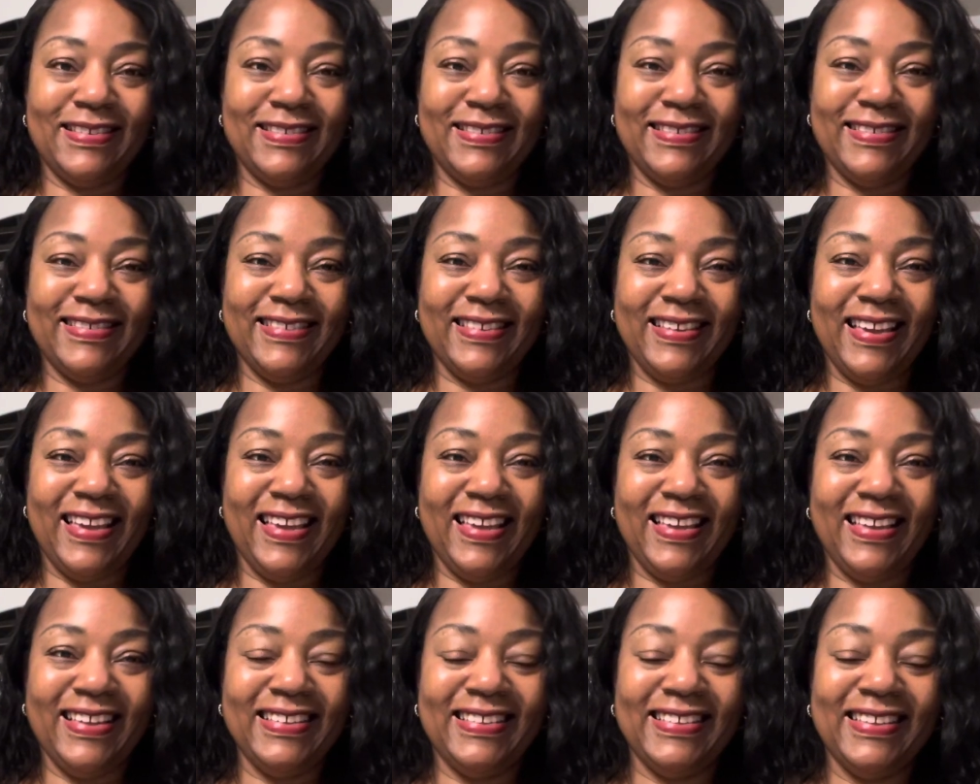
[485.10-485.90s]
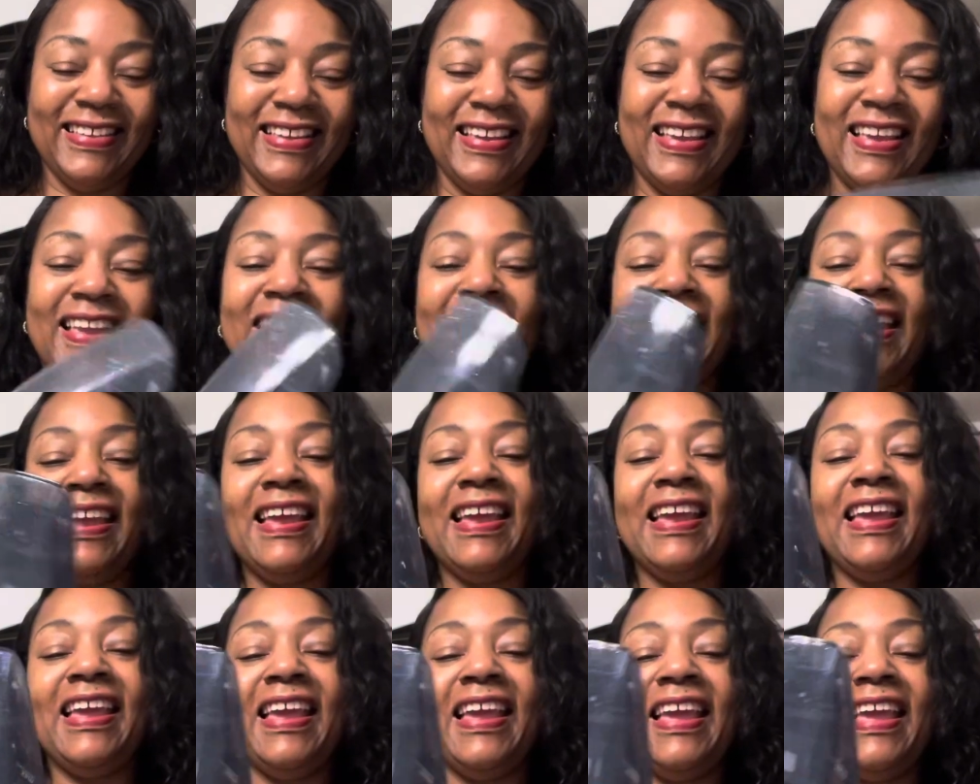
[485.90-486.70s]
Okay.
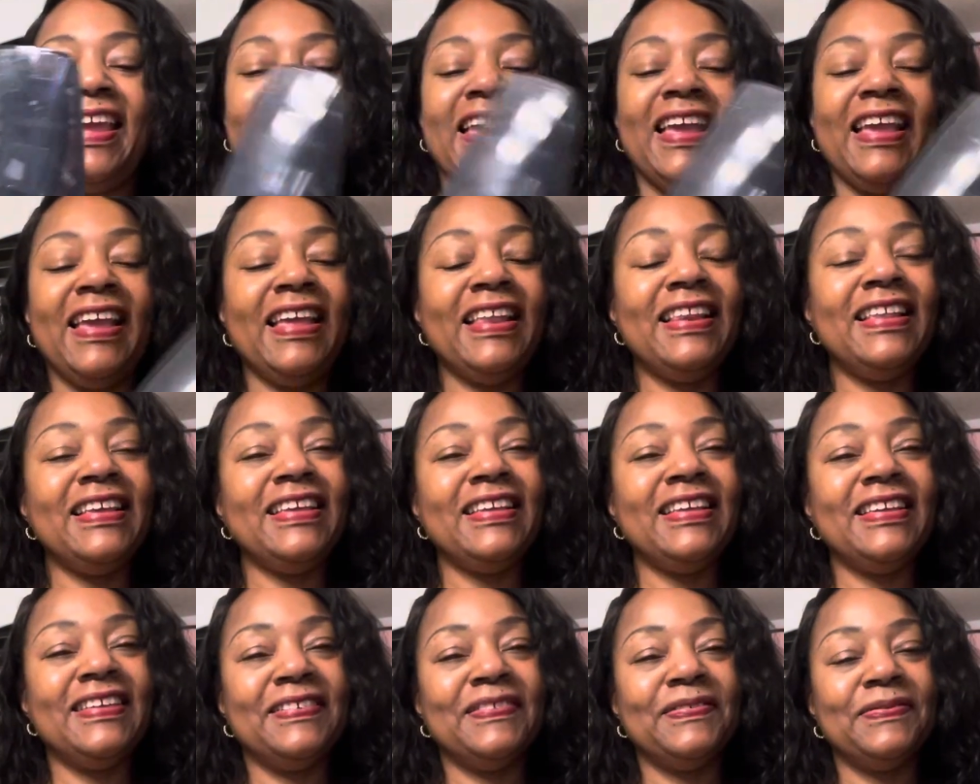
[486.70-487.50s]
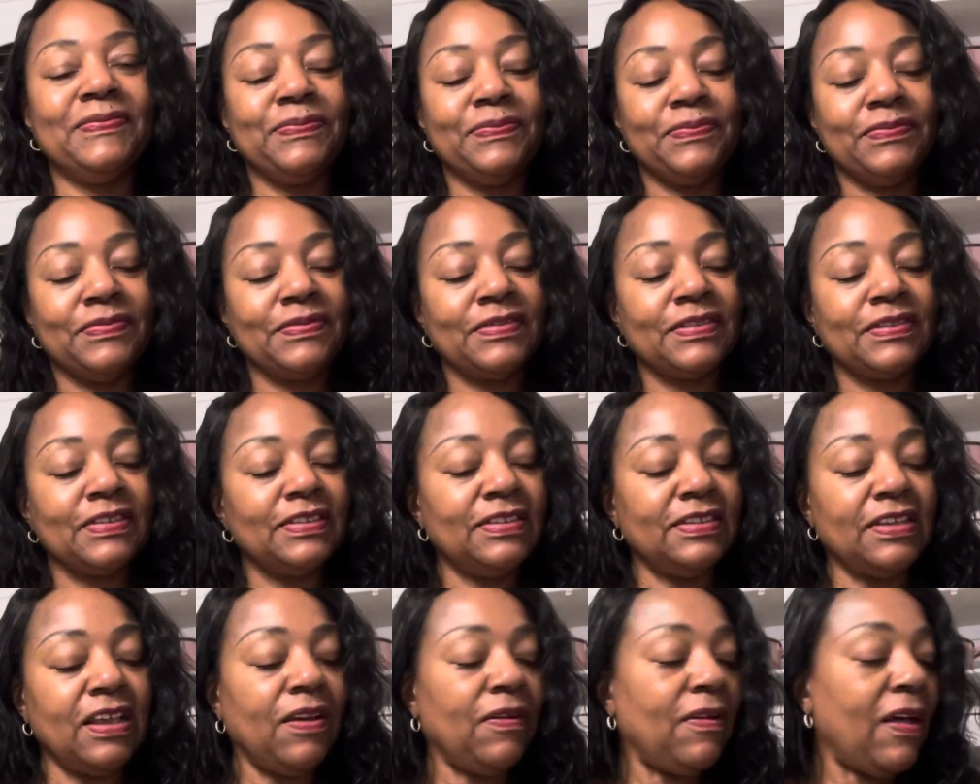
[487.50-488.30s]
Anywho,
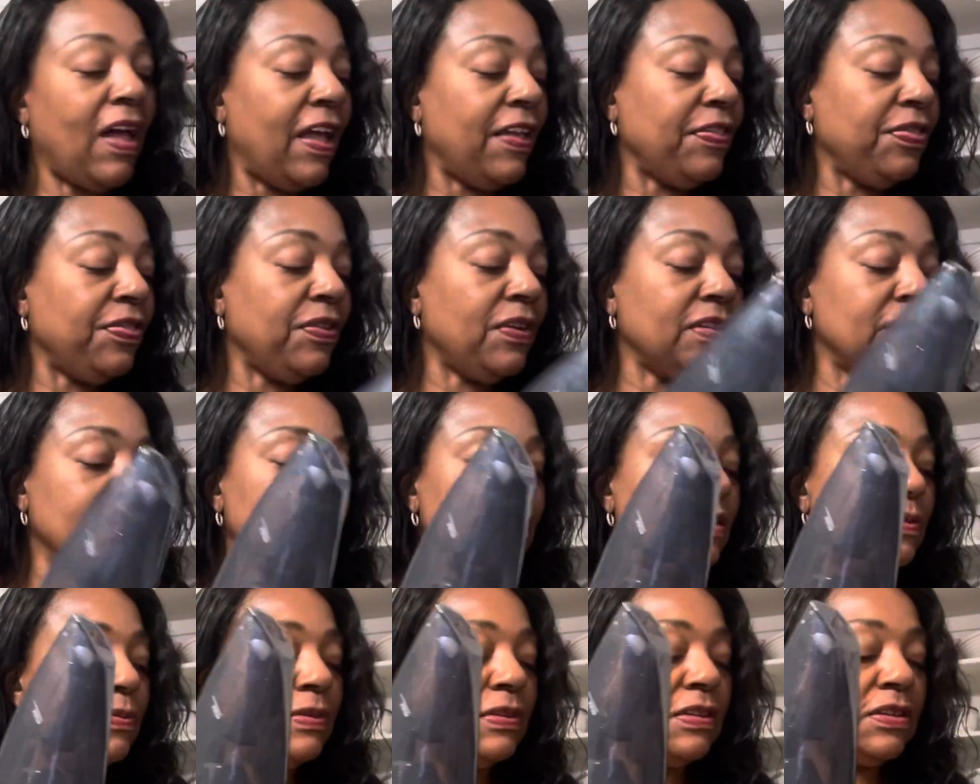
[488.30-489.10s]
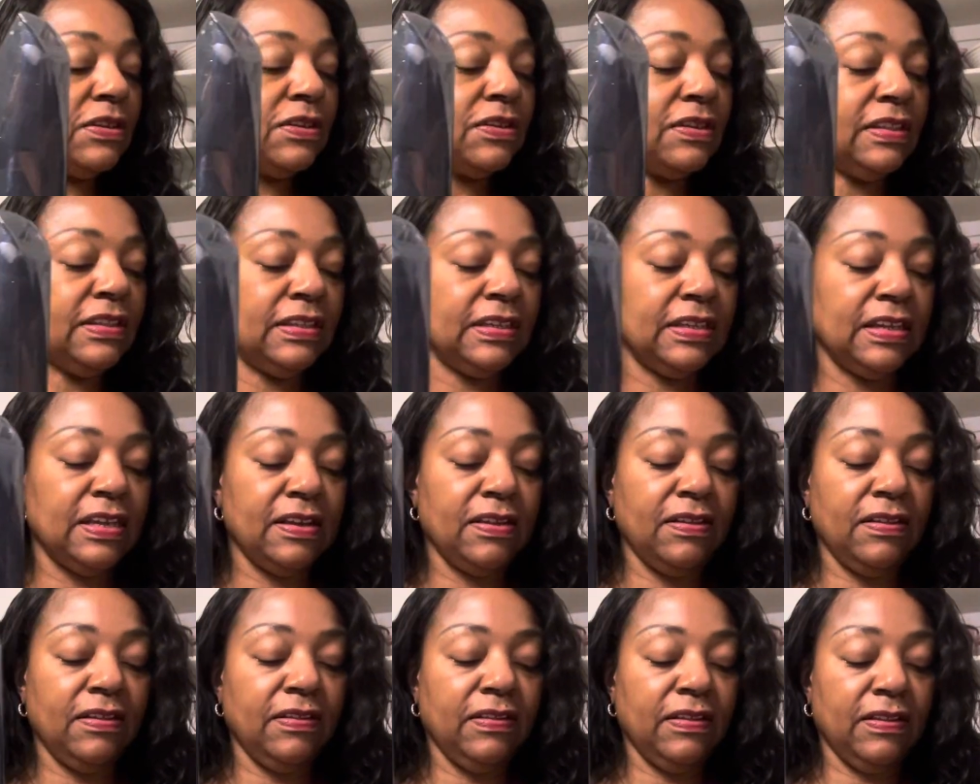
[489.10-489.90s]
so I thought this was a good
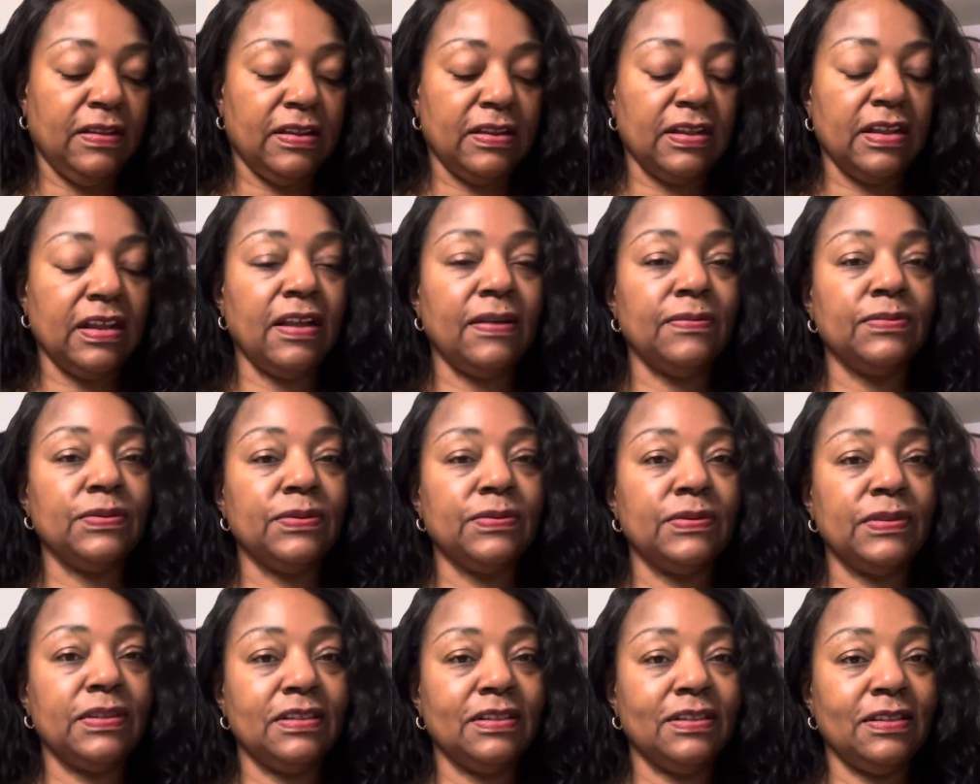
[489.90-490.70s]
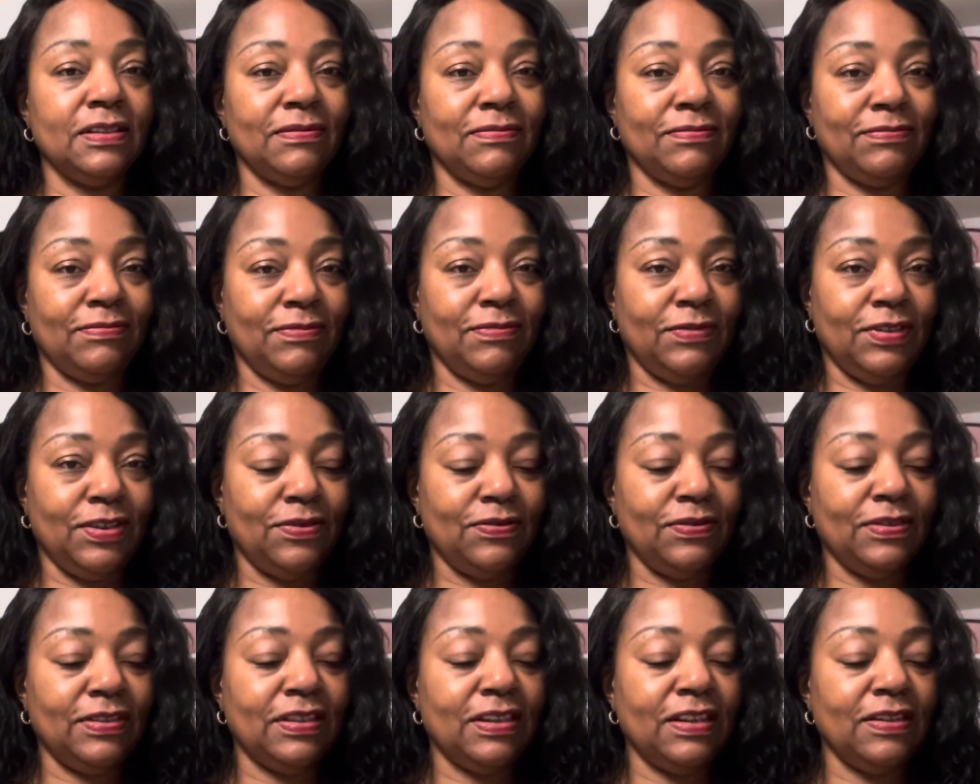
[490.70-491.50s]
deal, and it comes with this,
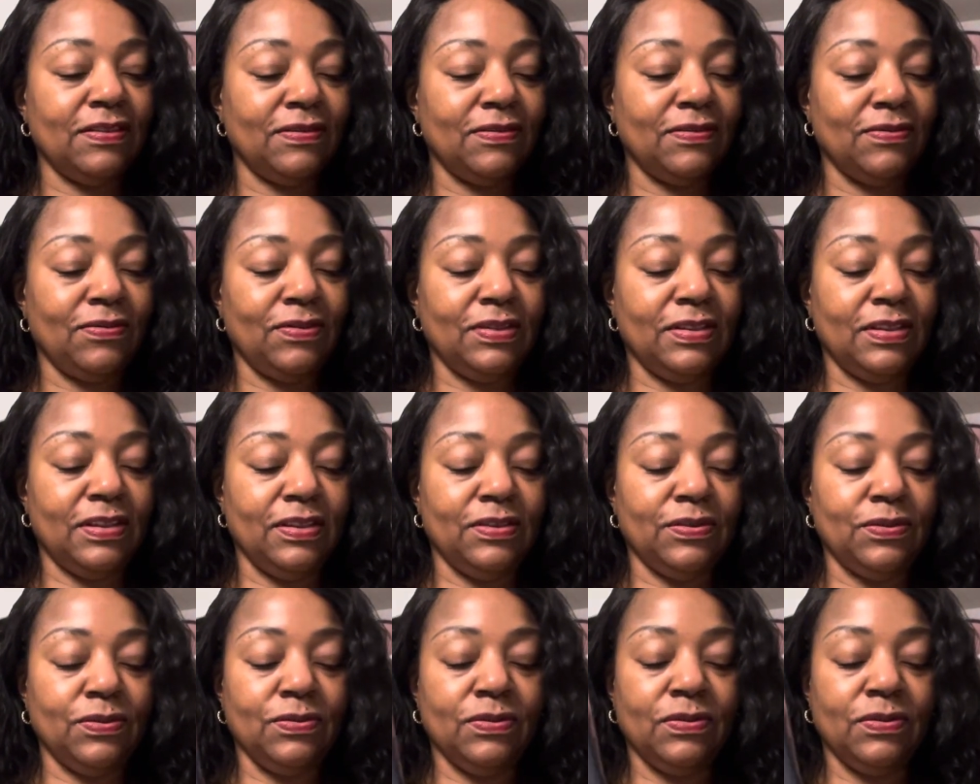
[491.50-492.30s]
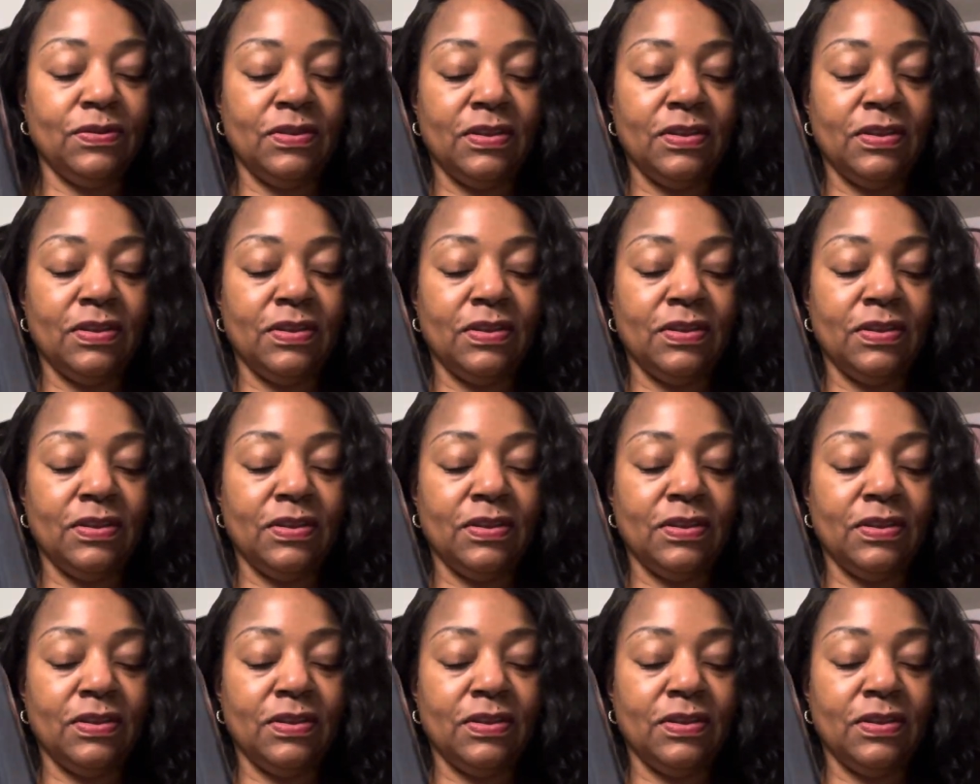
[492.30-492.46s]
sitting on the little